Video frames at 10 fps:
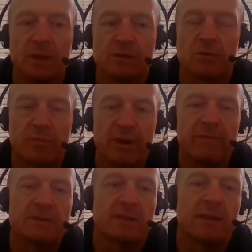So
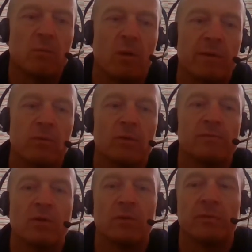previously, what they would
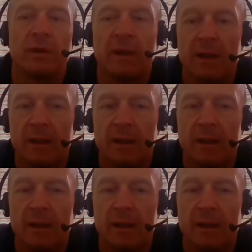have done,